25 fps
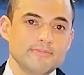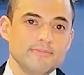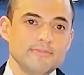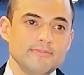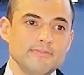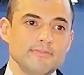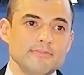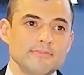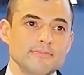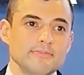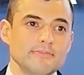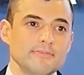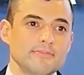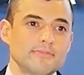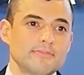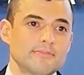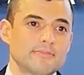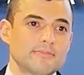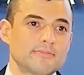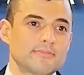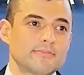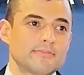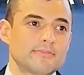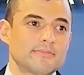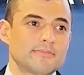
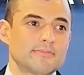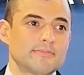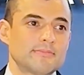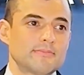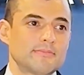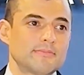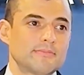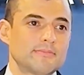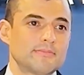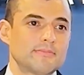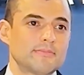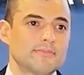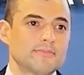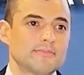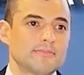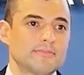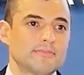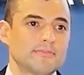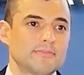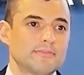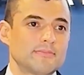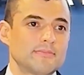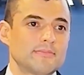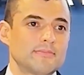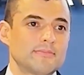
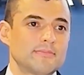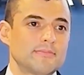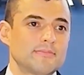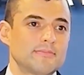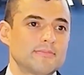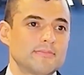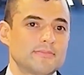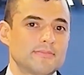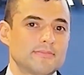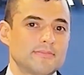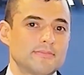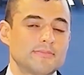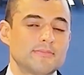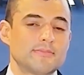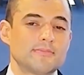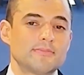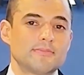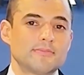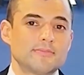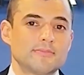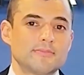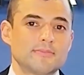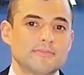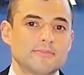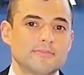
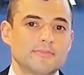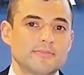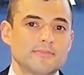This person isn't speaking.